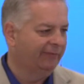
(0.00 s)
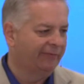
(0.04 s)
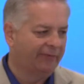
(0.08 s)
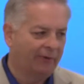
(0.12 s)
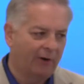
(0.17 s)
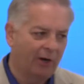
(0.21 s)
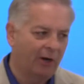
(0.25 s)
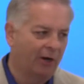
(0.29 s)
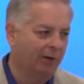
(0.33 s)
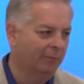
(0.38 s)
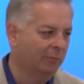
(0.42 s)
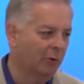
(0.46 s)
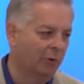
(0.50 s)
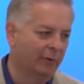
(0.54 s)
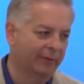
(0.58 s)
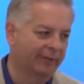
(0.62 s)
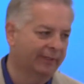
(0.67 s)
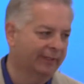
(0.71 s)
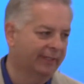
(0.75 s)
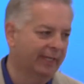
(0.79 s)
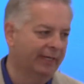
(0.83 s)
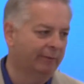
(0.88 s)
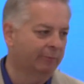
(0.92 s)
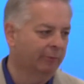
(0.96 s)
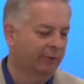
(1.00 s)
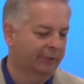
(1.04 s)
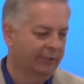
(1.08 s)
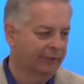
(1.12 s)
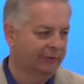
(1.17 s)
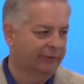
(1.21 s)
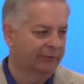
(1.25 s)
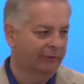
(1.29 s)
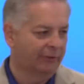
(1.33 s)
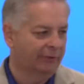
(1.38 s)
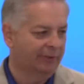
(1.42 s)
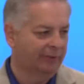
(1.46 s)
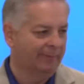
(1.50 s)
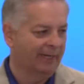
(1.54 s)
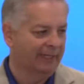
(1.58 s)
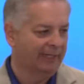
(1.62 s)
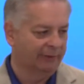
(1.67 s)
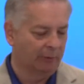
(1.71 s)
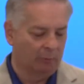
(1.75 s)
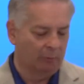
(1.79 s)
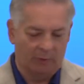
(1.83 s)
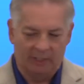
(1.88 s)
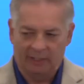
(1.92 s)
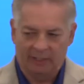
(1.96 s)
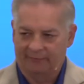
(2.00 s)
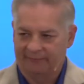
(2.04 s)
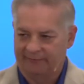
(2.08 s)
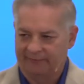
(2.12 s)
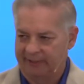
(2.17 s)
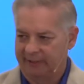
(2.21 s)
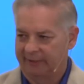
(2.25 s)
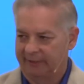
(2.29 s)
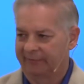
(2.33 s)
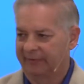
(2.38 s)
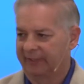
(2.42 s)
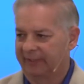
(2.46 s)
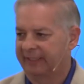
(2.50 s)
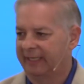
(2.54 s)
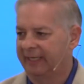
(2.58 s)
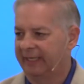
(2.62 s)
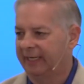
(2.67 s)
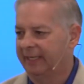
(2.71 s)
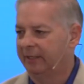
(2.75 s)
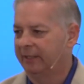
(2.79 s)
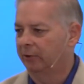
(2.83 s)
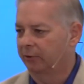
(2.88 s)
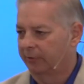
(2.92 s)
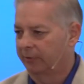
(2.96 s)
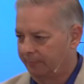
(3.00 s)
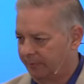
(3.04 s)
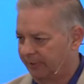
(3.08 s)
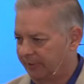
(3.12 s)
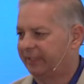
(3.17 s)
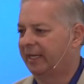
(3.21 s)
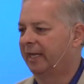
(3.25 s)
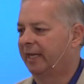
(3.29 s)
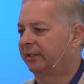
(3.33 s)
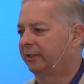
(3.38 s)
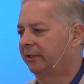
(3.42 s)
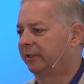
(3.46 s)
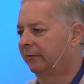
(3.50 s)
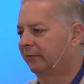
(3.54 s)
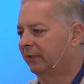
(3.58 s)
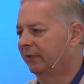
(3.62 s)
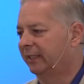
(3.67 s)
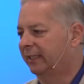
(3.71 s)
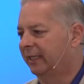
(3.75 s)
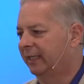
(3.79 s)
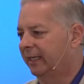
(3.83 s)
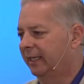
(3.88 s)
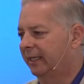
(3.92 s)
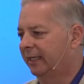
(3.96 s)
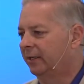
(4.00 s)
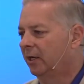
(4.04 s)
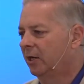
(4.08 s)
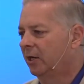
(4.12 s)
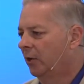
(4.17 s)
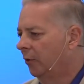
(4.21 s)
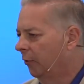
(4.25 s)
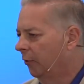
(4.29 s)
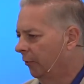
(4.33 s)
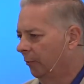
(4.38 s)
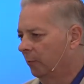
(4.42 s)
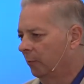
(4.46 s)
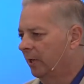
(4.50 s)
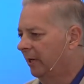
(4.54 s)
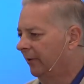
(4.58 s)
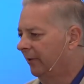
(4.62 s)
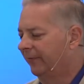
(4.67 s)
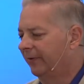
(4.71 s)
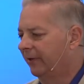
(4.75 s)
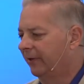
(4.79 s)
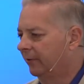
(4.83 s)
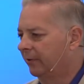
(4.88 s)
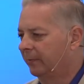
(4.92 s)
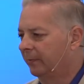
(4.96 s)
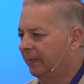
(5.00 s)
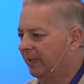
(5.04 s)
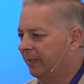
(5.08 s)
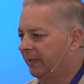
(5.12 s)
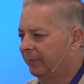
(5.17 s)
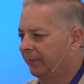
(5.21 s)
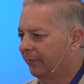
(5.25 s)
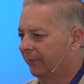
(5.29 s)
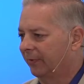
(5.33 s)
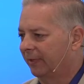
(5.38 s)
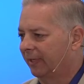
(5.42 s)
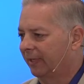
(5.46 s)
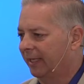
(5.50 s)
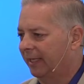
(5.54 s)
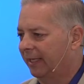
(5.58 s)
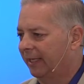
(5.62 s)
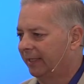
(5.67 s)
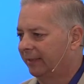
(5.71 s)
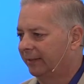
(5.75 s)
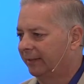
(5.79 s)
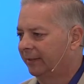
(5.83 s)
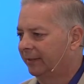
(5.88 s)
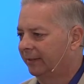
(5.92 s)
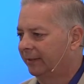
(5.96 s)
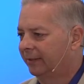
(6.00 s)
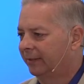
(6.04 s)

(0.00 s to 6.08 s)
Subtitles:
far more than they were concerned about the welfare of the king or the protection of the king or the welfare of the people of the land.